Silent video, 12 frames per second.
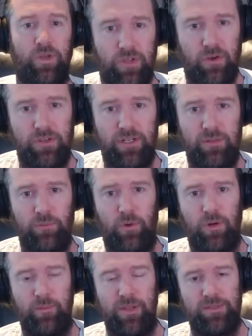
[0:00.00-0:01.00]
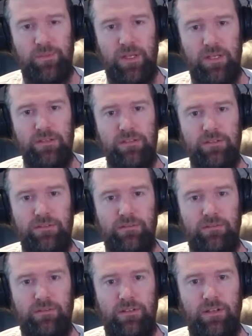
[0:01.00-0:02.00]
we don't need more MSPs.
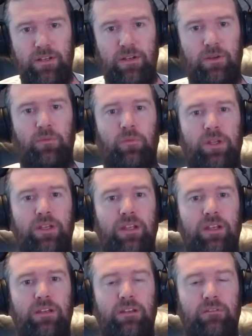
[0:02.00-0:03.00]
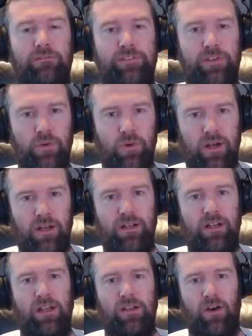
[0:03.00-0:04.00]
We need
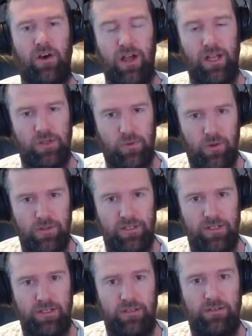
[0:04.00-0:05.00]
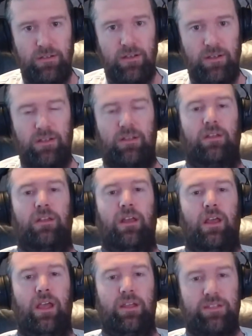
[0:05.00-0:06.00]
fewer and higher quality.
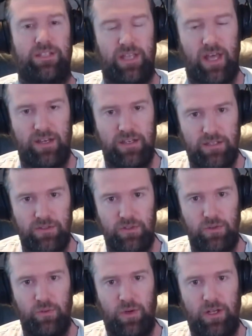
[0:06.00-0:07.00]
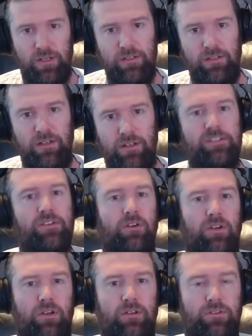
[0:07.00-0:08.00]
And starting a new one is
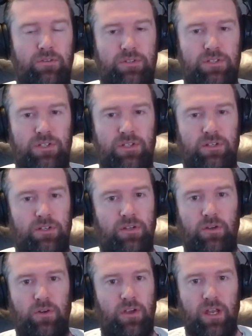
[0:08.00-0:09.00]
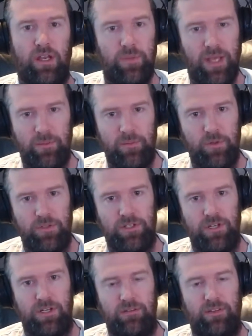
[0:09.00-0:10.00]
not going to you're not going to be able to
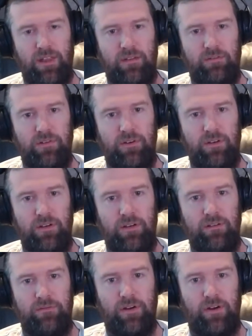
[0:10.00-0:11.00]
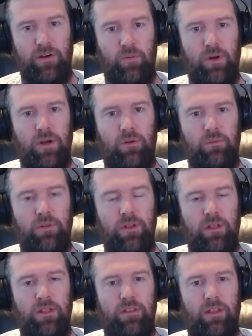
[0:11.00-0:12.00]
achieve that very, very well.
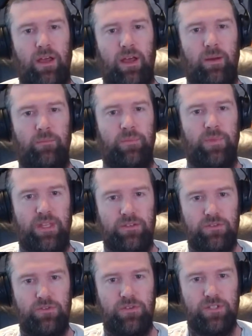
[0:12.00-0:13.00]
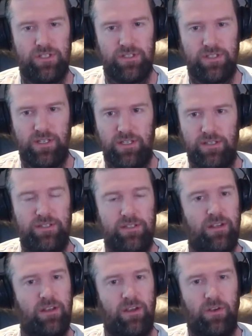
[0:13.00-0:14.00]
The industry just
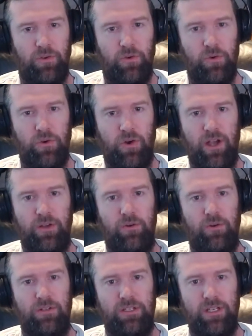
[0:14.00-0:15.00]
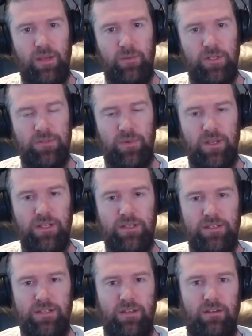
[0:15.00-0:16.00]
needs good, high quality
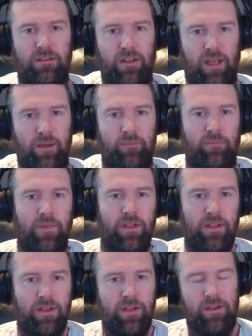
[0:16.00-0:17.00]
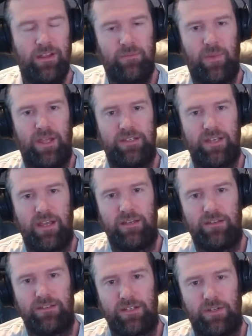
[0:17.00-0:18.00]
MSPs that
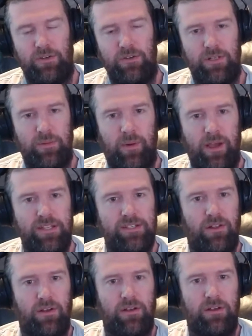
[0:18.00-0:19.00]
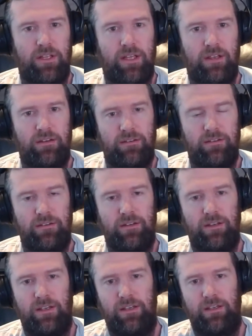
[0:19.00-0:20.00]
maintain a security baseline and get
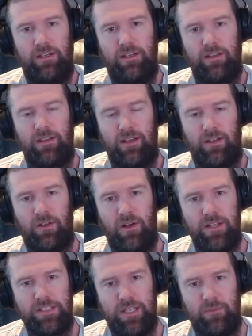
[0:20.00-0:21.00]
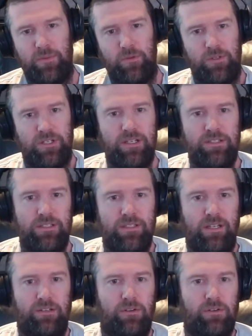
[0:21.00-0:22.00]
their clients up to a
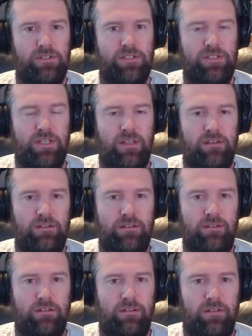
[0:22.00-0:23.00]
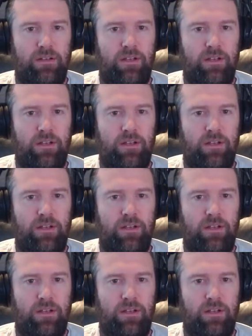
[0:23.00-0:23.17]
decent technology standard.